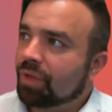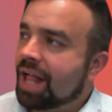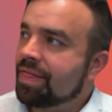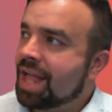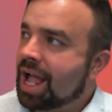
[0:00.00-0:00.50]

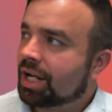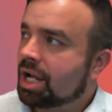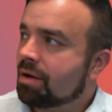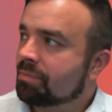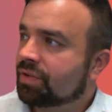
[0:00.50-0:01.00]
And that
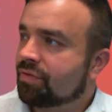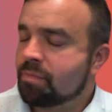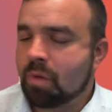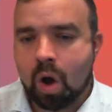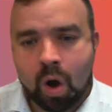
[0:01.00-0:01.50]
comes
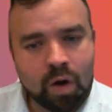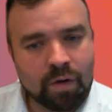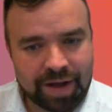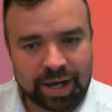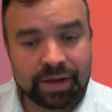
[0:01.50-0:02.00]
from
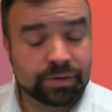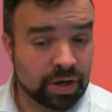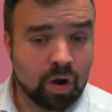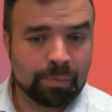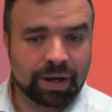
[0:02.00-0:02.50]
our values
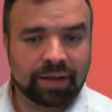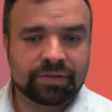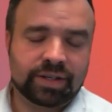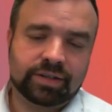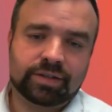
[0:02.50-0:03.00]
and our belief
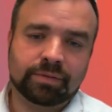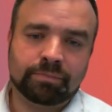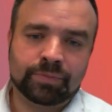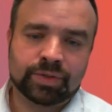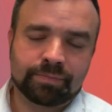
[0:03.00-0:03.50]

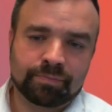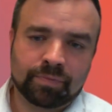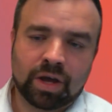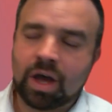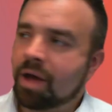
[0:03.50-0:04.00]
systems.
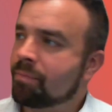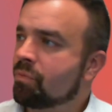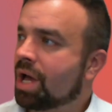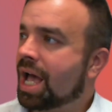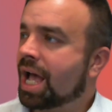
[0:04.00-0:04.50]

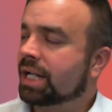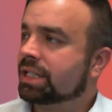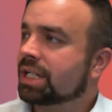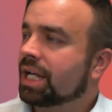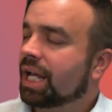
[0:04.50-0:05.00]

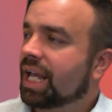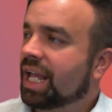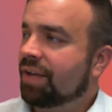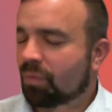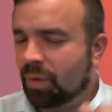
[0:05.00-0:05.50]
And
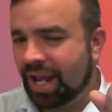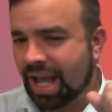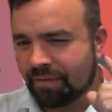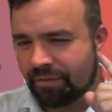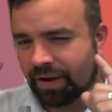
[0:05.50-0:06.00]
if we
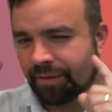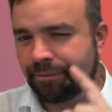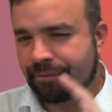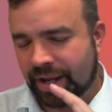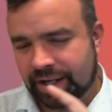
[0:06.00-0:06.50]
have a very
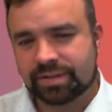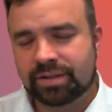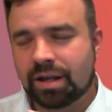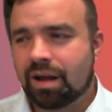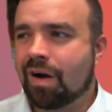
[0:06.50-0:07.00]

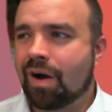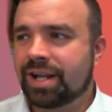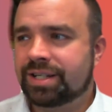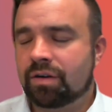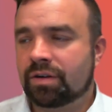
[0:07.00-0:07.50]
fixed
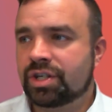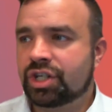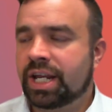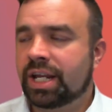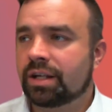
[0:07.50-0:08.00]

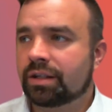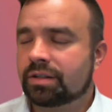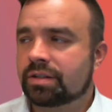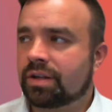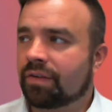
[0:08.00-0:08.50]
ideology,
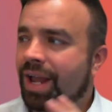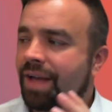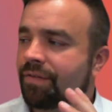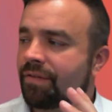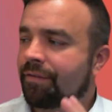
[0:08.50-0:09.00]
so if we
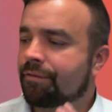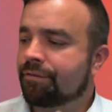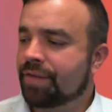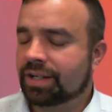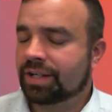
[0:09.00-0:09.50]
have a very
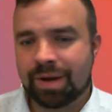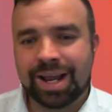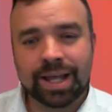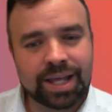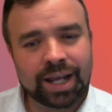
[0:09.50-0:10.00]
fixed
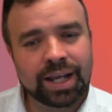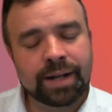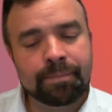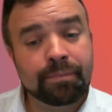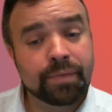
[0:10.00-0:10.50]
way of
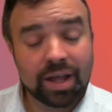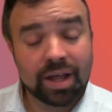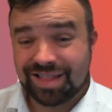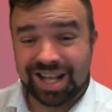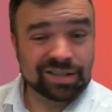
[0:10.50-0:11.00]
thinking,
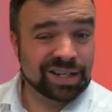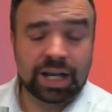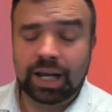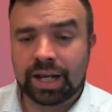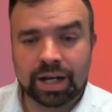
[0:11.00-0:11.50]
that's
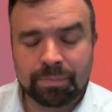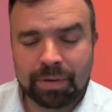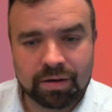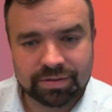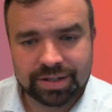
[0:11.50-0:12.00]
clearly going to
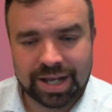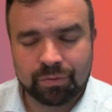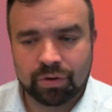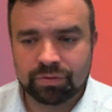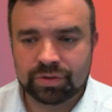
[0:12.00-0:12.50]
pass
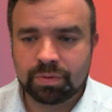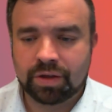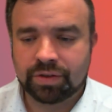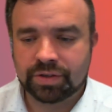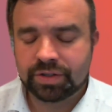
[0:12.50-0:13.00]
down onto
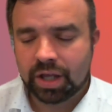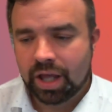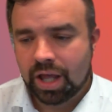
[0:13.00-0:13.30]
others.